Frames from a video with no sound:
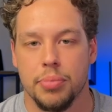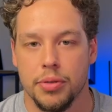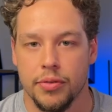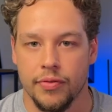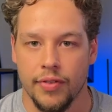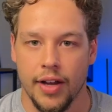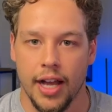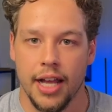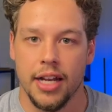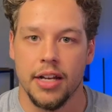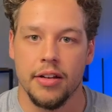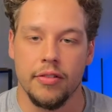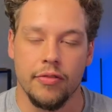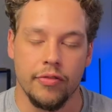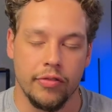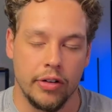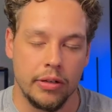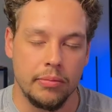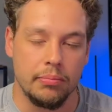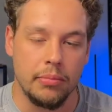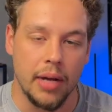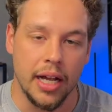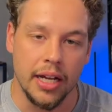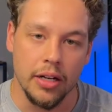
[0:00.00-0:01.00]
provided
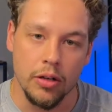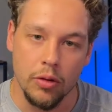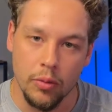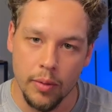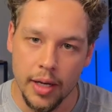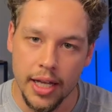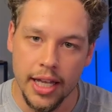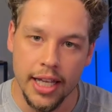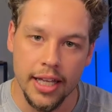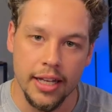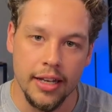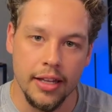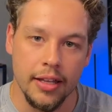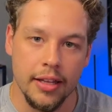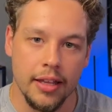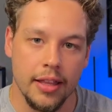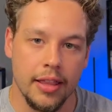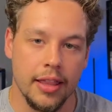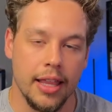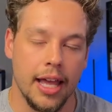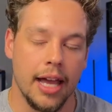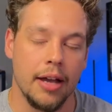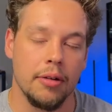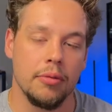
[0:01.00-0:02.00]
from my GUID
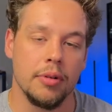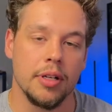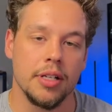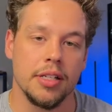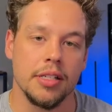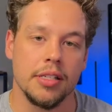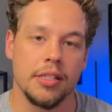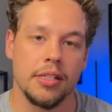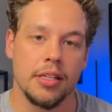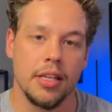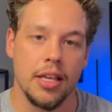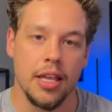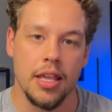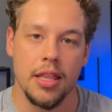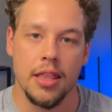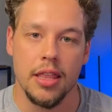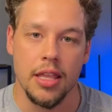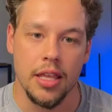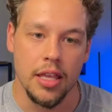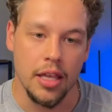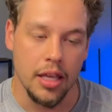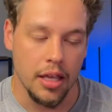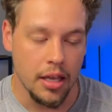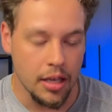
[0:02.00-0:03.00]
that was in
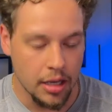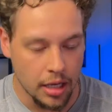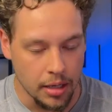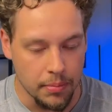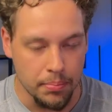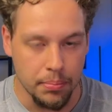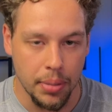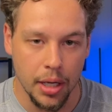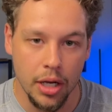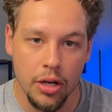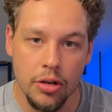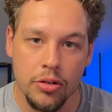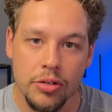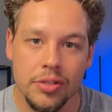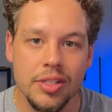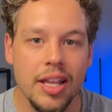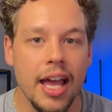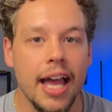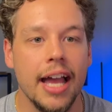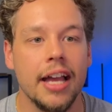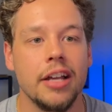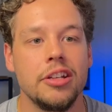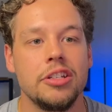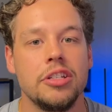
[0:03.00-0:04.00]
the compose
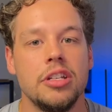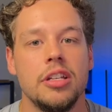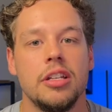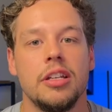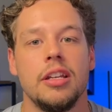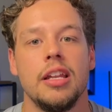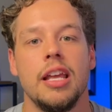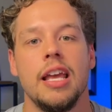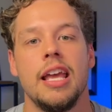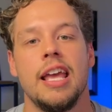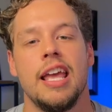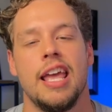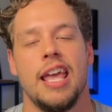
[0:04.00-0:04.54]
action.